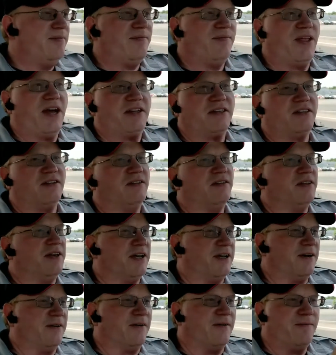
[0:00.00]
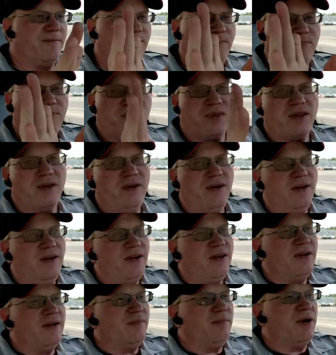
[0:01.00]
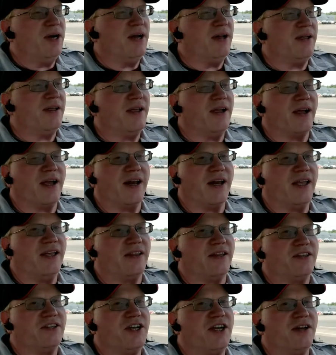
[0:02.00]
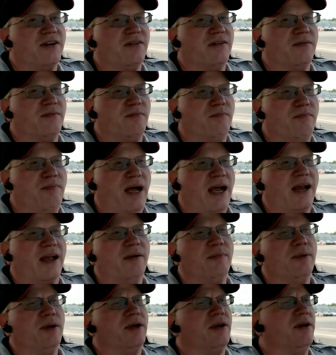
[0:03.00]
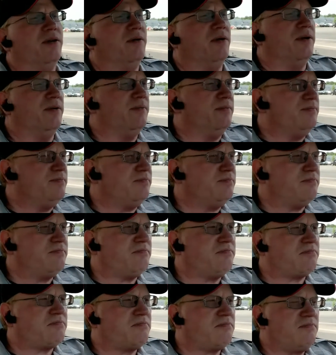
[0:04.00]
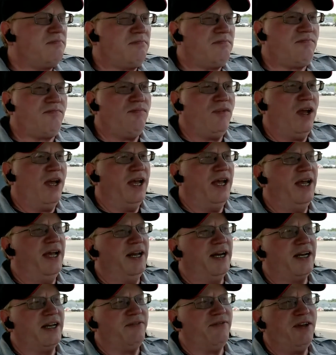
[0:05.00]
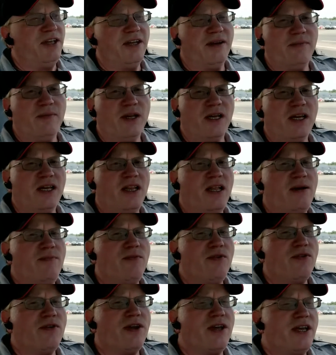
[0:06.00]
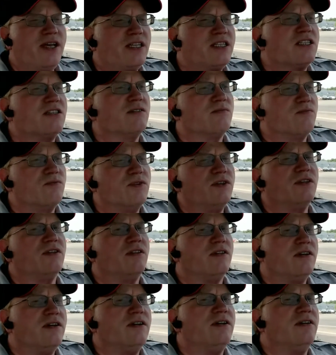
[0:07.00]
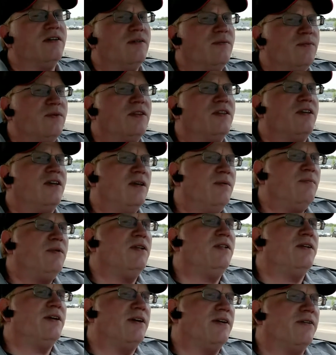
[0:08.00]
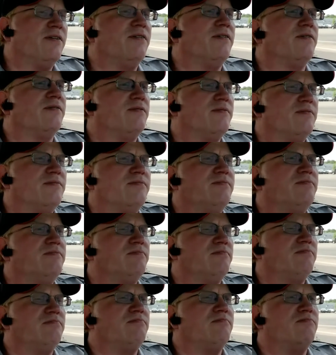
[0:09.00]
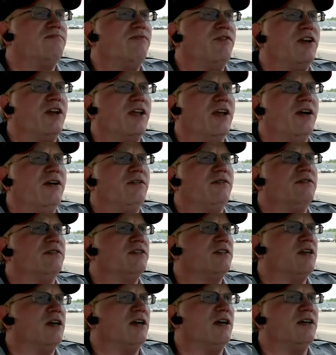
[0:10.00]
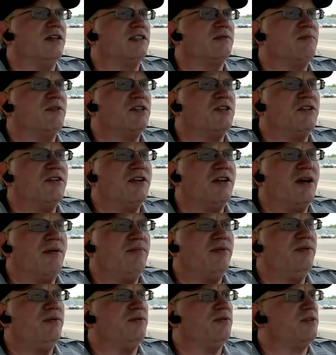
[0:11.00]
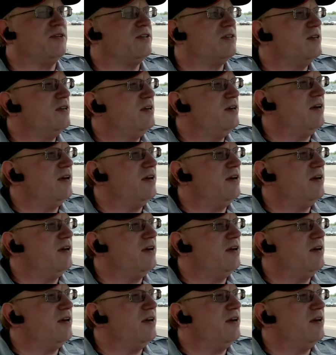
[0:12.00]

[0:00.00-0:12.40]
Not till later. But I got to get the channel back up and going, and I got a feeling I'm gonna get a lot more hits with the emulator videos, especially Yabuse.